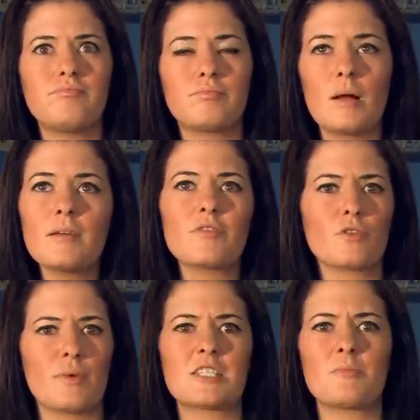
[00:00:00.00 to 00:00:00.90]
probably for
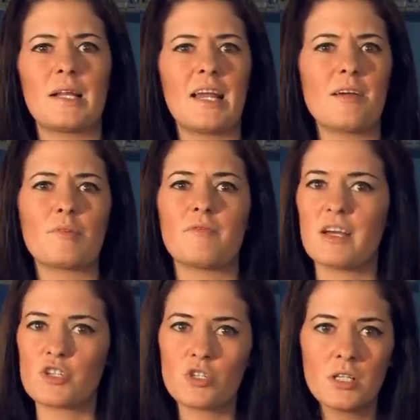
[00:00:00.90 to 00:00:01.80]
the rest of my life
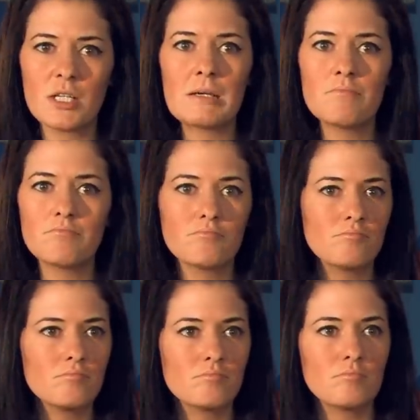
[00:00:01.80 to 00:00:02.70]
professionally,
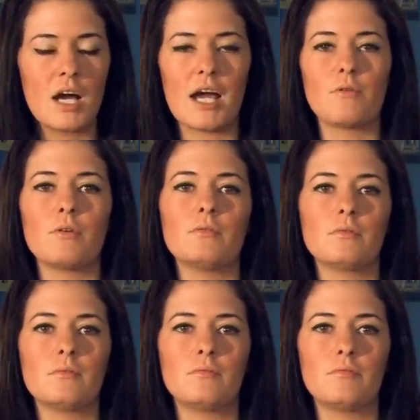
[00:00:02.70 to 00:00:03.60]
I will,
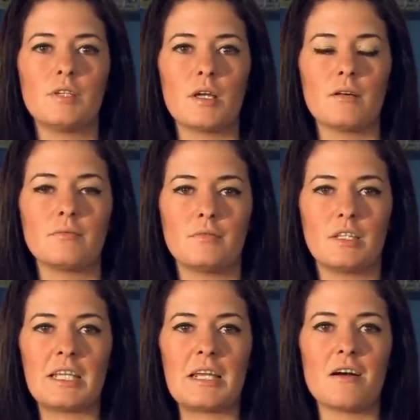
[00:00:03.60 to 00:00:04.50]
you know,
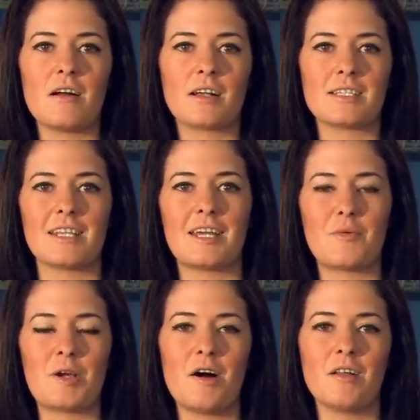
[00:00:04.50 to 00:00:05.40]
lean on because I think
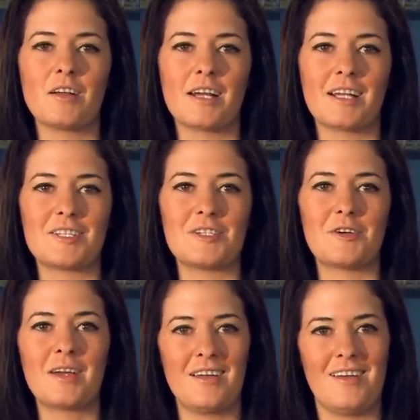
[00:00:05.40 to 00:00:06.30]
we all are gonna do